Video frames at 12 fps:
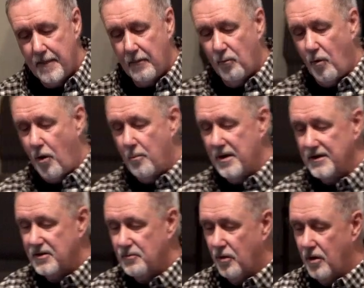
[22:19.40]

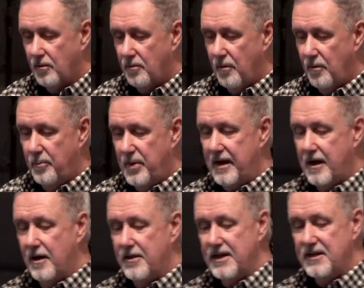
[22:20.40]
Romans were big
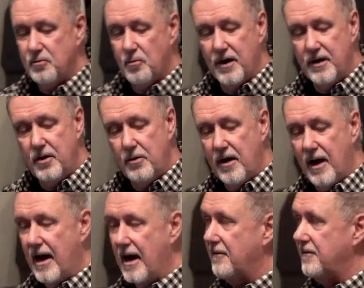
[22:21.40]
on this one. You
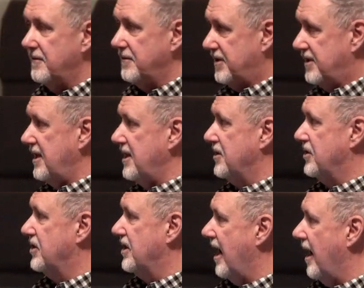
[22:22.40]
have
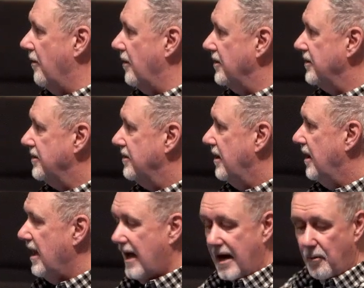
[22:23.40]
siege towers.
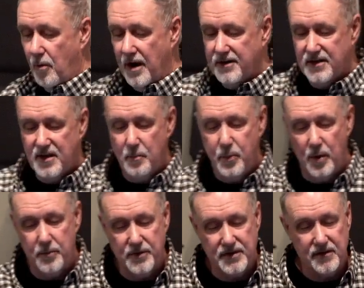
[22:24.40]
And what's the
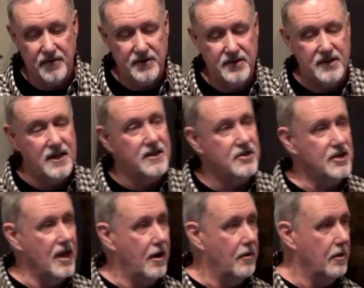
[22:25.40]
purpose of a siege
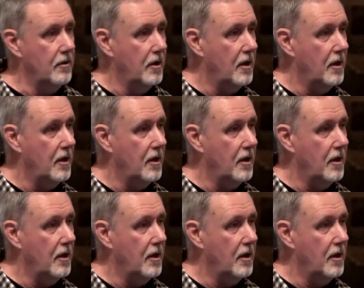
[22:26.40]
tower?